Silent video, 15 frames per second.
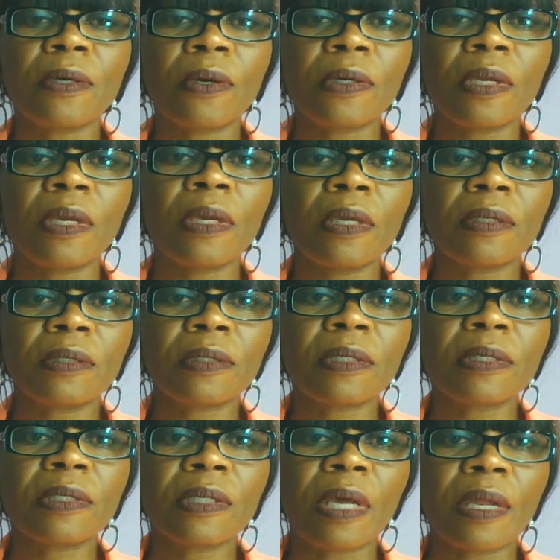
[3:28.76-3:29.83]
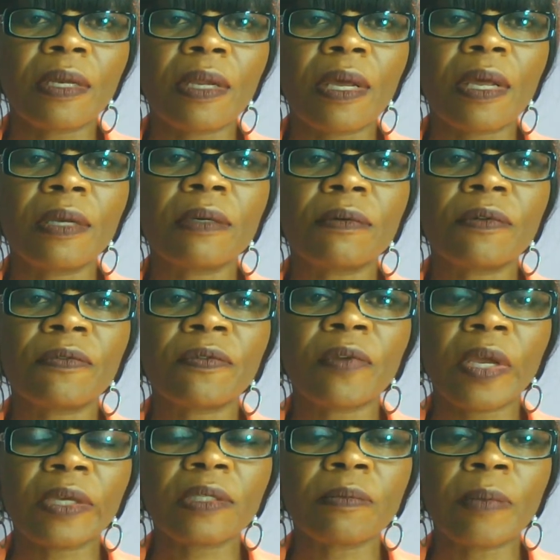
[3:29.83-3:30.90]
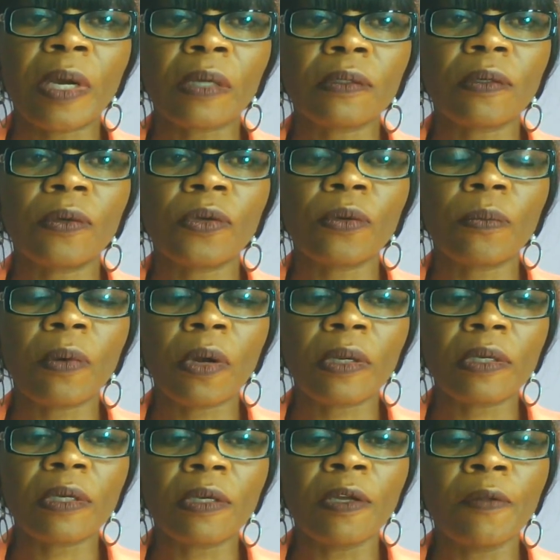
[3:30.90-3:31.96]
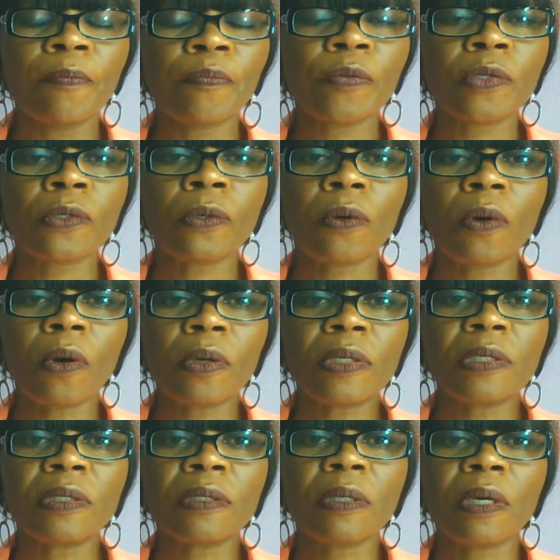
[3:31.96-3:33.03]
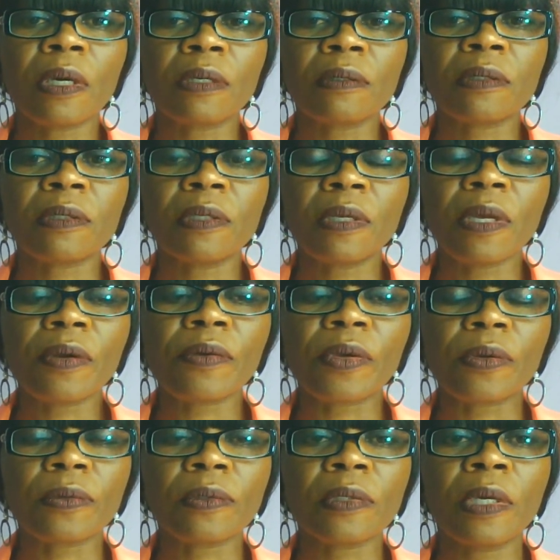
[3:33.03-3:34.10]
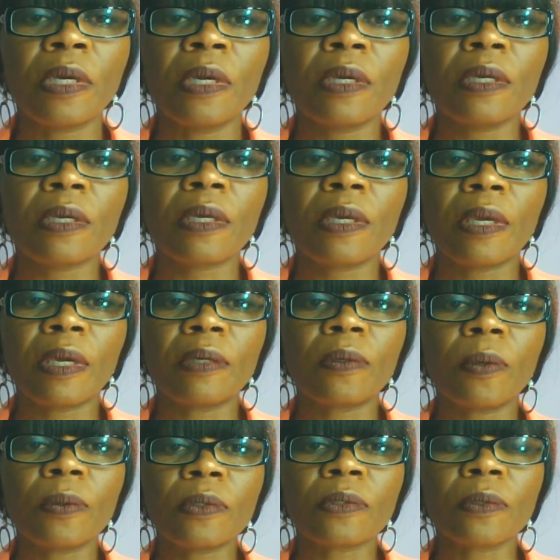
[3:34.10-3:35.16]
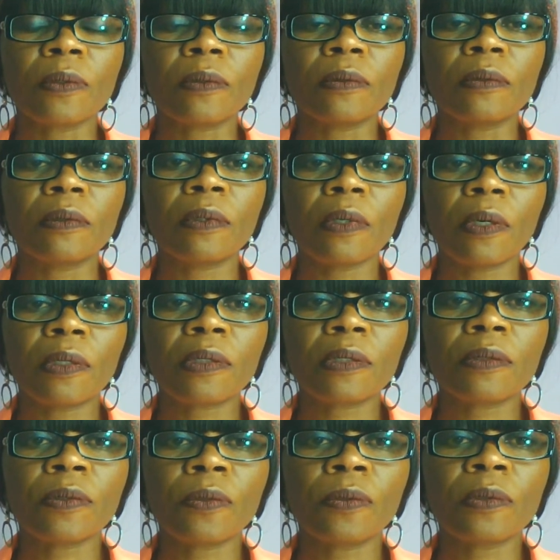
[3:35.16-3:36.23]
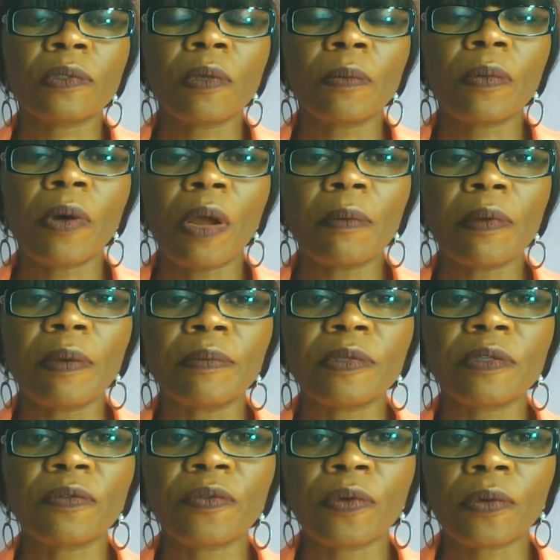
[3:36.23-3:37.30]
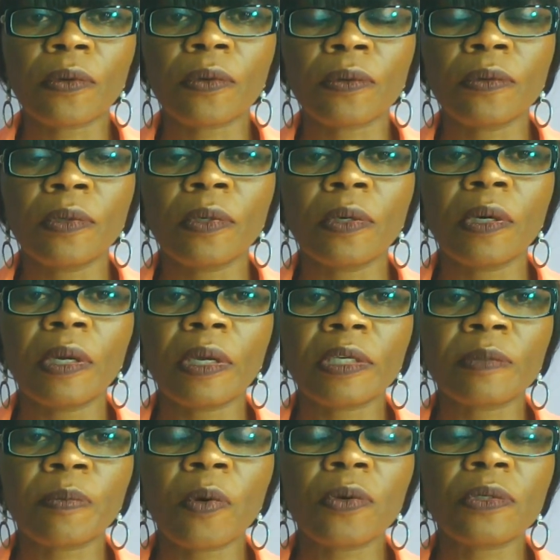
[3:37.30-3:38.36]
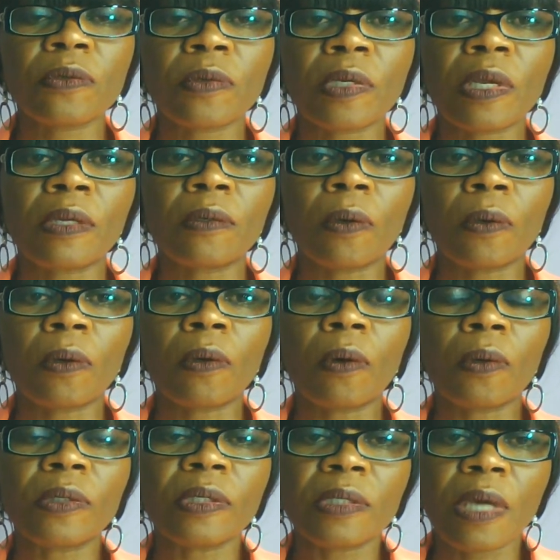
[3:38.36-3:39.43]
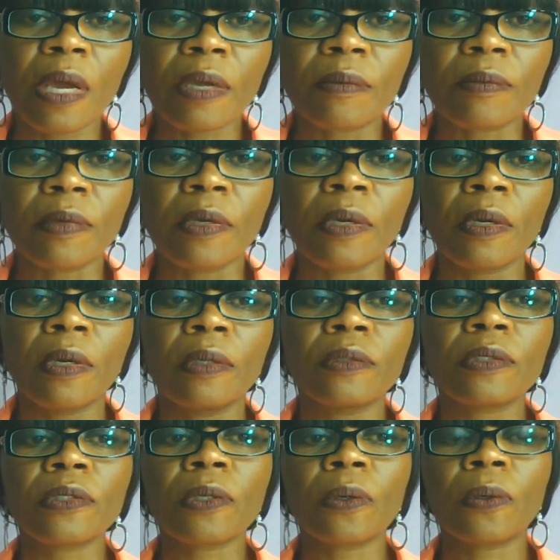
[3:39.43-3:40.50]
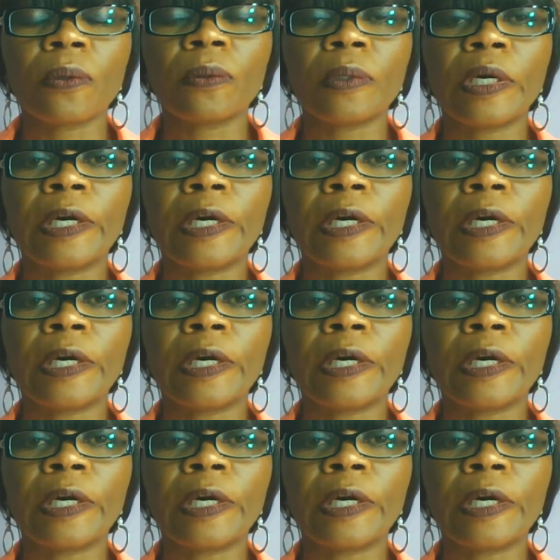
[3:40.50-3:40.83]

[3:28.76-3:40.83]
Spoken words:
hits the sun and reflects back on your body. So all these scenarios can also cause you some problems if you're exposed to it at all the time. So